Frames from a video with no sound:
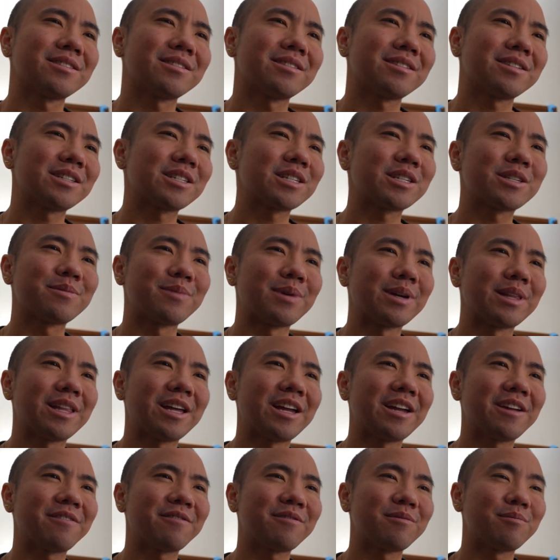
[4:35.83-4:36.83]
this is my
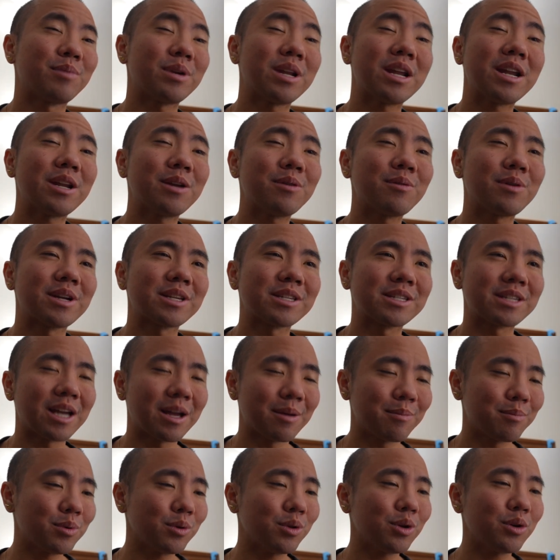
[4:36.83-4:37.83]
life. But anyways, I
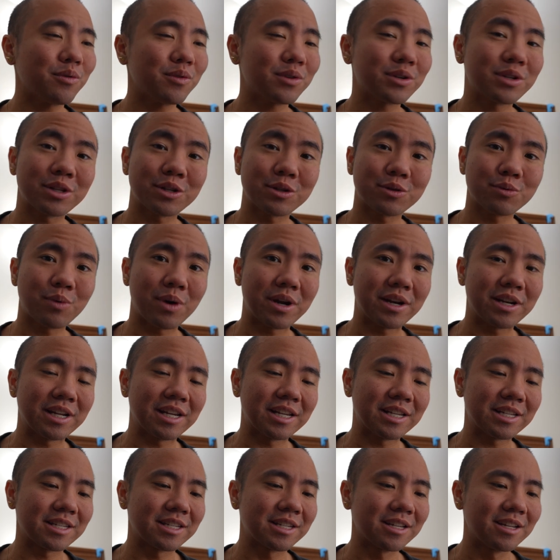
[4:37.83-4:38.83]
pull over to this
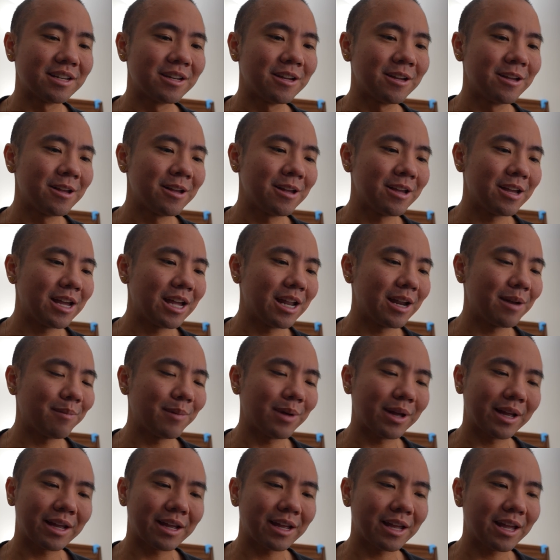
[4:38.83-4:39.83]
Wendy's, and I'm
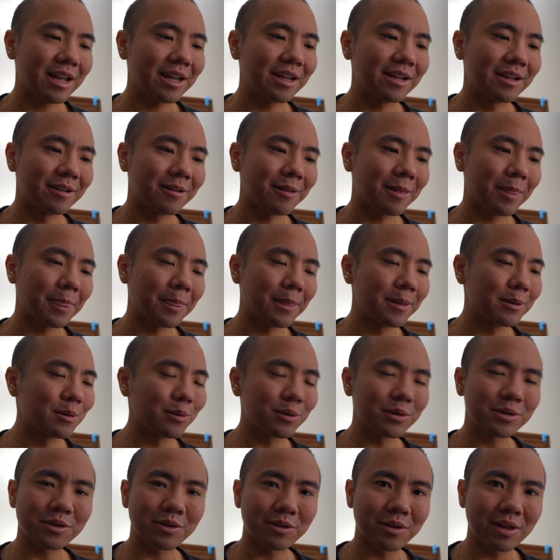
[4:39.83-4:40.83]
like, hey, the
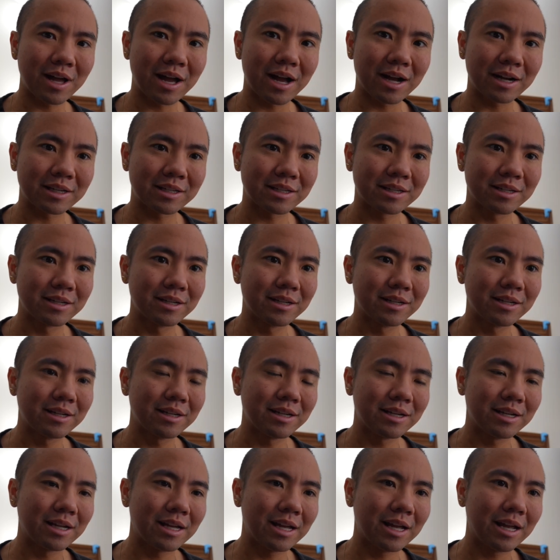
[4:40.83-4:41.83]
doors are locked,
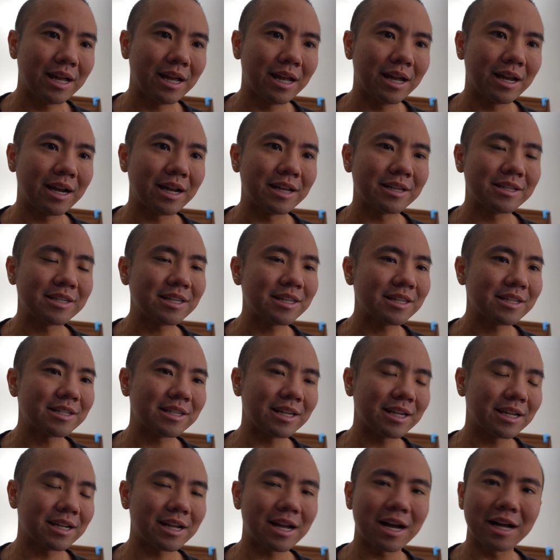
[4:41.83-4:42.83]
and I see this
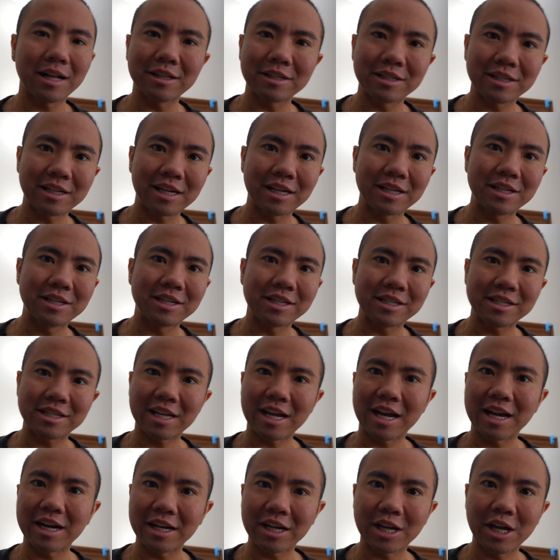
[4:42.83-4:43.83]
like college kid just
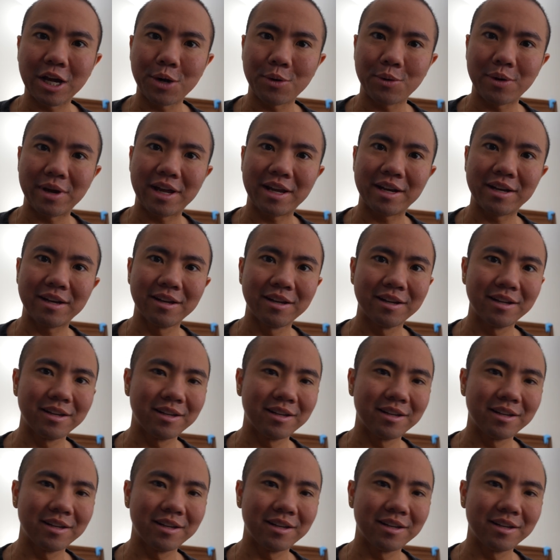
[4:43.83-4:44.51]
kind of go in,